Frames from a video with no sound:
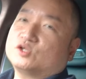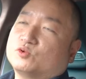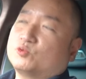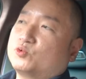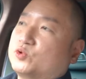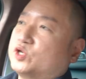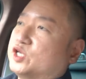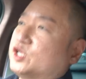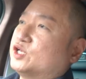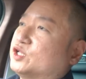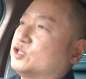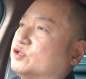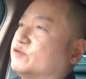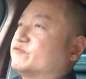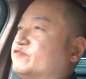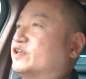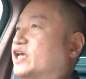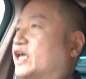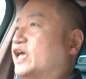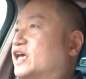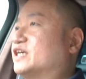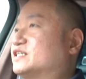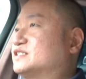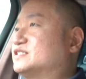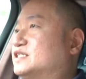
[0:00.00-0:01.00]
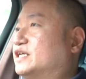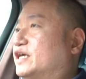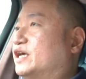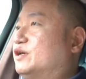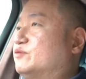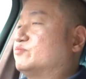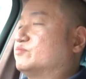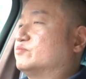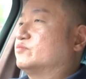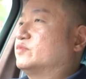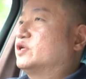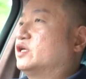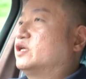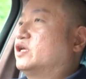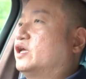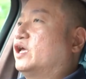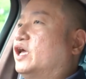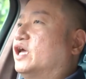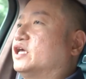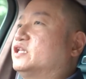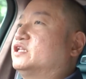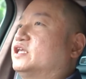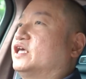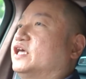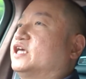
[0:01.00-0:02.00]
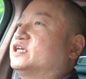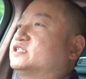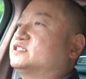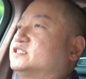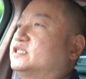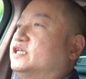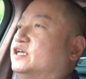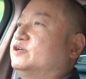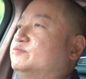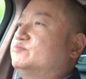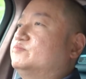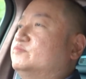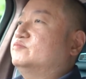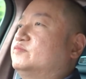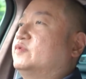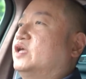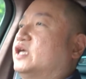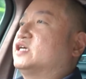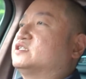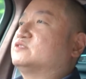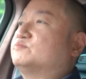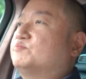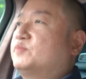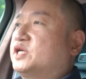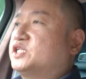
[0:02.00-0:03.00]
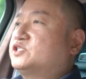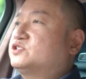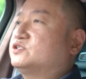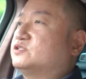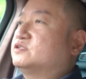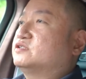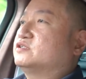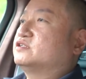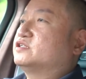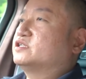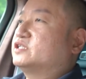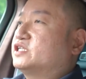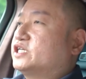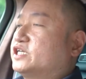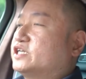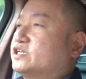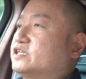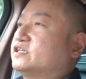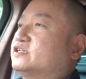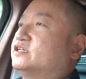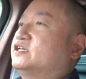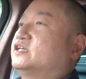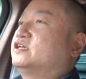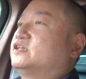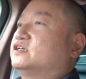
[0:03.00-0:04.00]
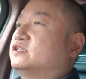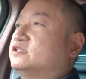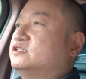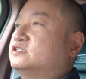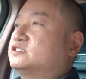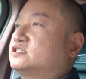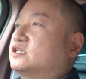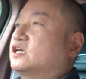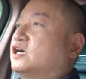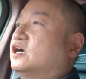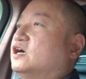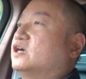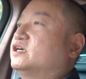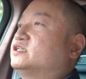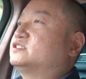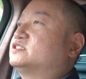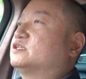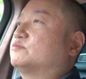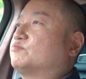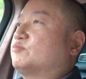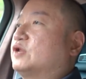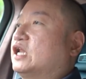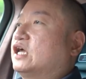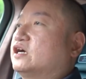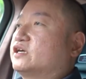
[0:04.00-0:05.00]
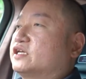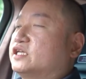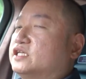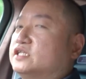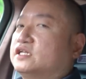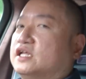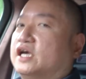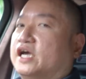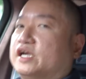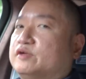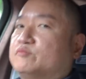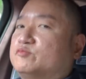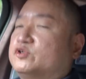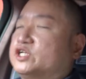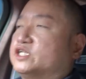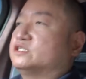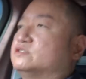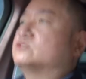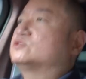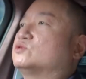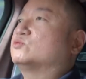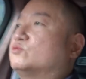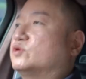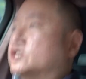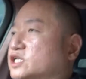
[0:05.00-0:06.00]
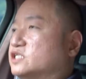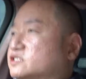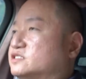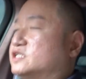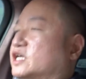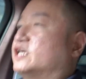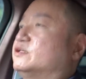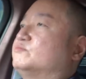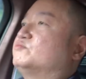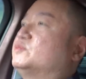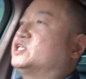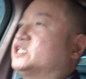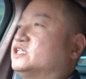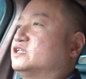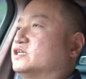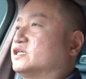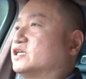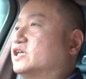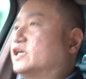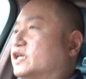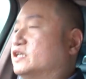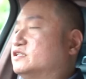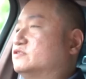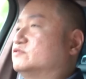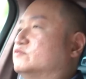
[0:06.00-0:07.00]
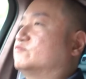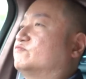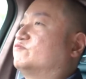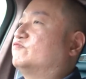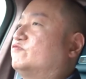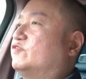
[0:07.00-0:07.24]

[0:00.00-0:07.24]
the wheel of the XM, and the XM, as mentioned earlier, this car is a plug-in hybrid. So what does that mean again?